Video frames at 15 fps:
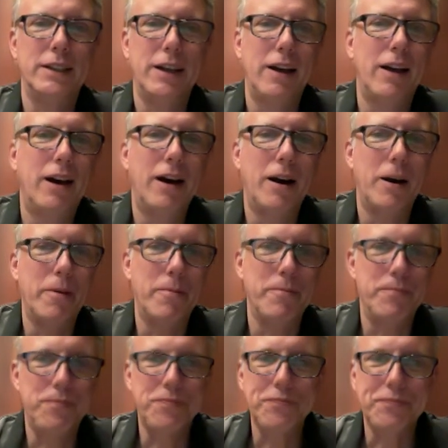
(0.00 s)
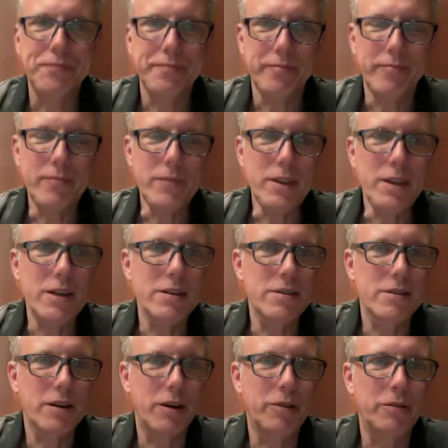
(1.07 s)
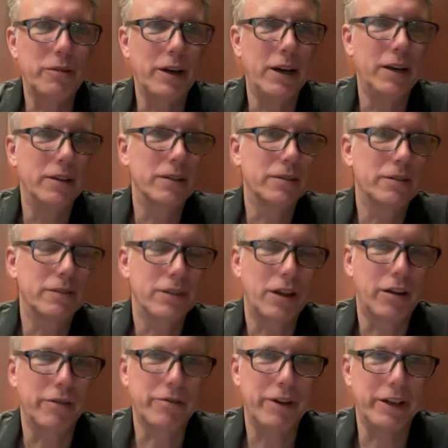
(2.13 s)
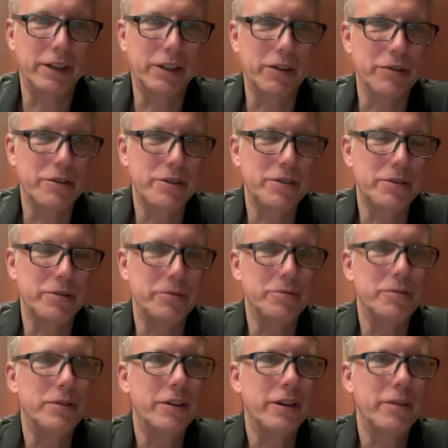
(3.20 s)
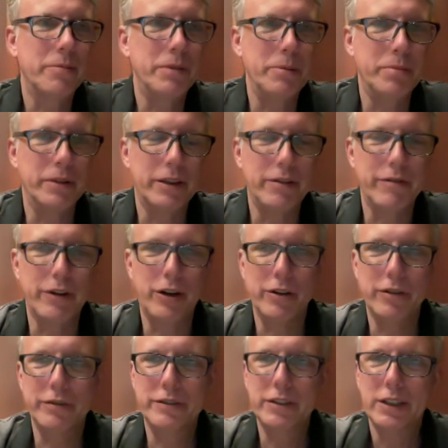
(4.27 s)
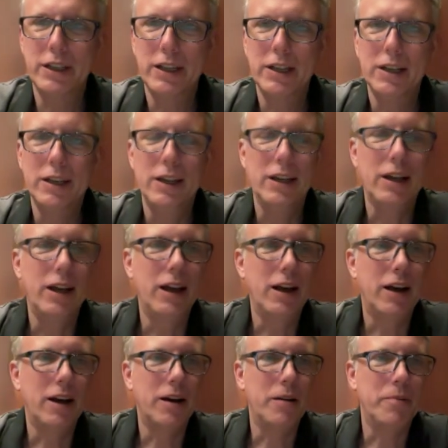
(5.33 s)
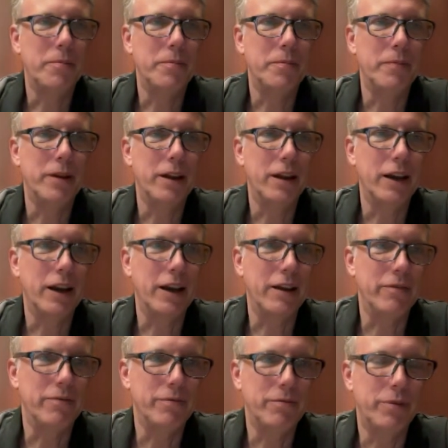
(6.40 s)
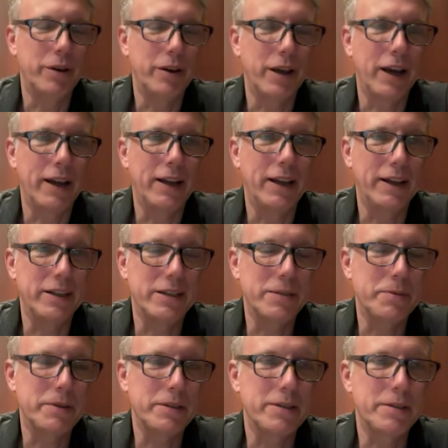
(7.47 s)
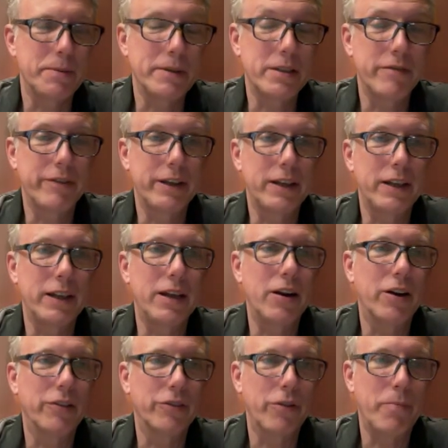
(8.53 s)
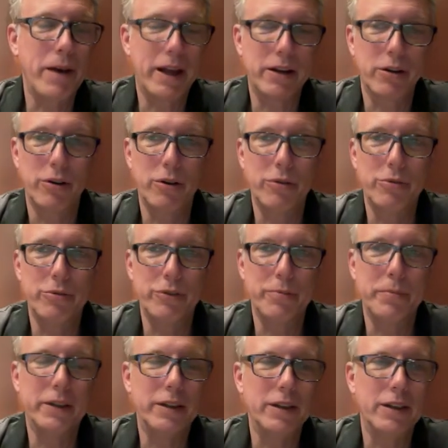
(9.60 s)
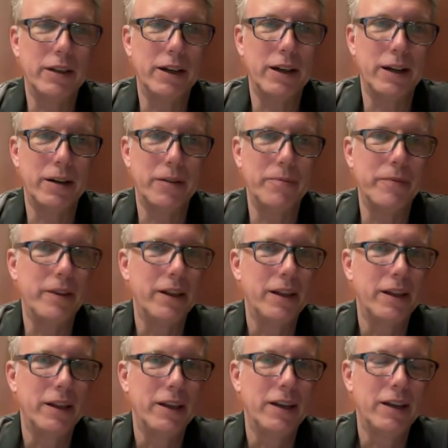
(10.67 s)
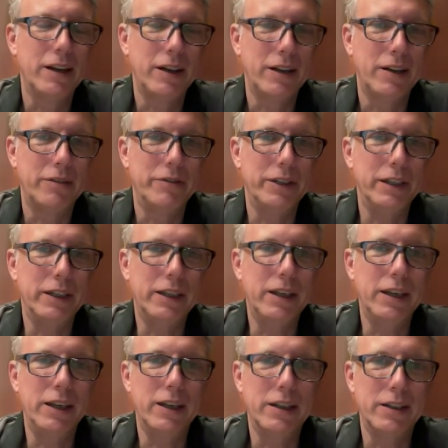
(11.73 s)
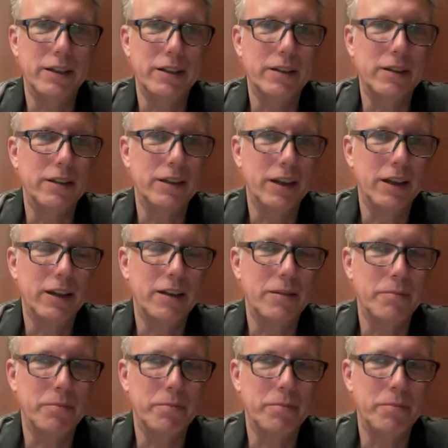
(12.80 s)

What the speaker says: So a lot of credit goes to the people involved. I want to highlight specifically also Matt Ho, who's been really key in